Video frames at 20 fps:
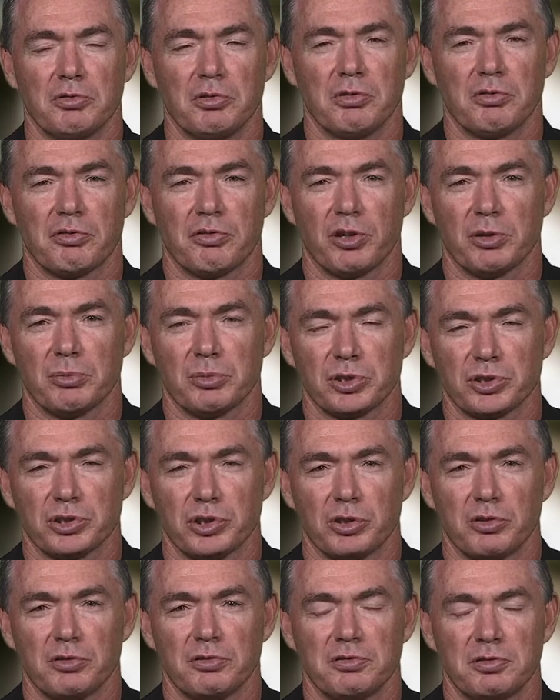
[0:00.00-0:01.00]
find
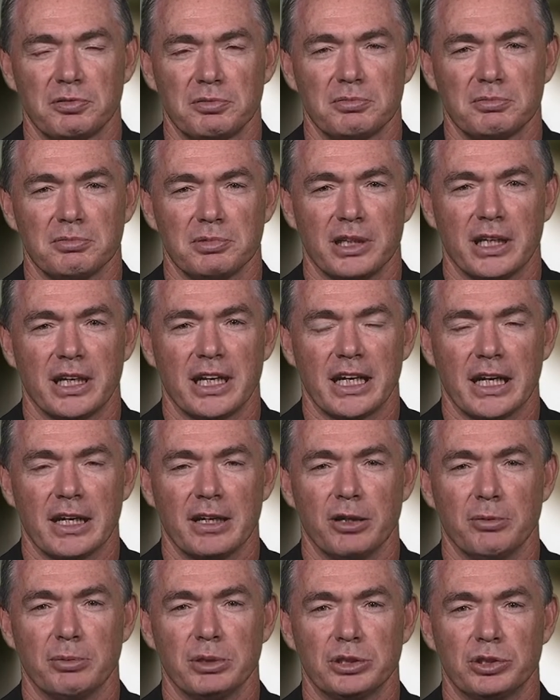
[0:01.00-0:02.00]
myself getting a
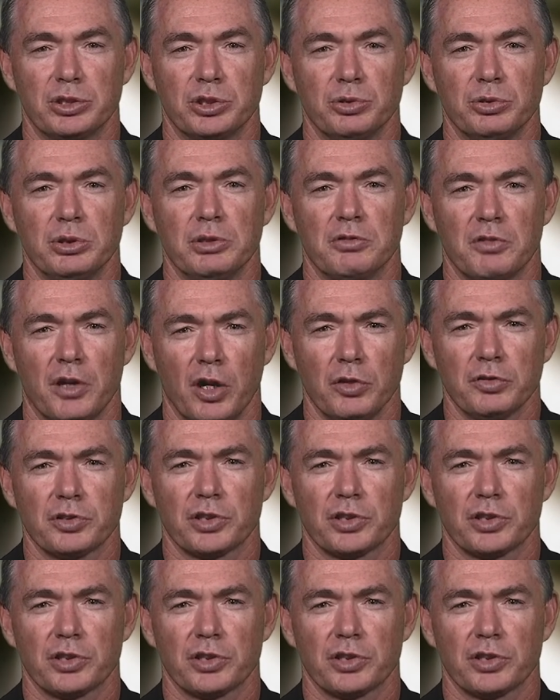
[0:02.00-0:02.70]
little bit too involved.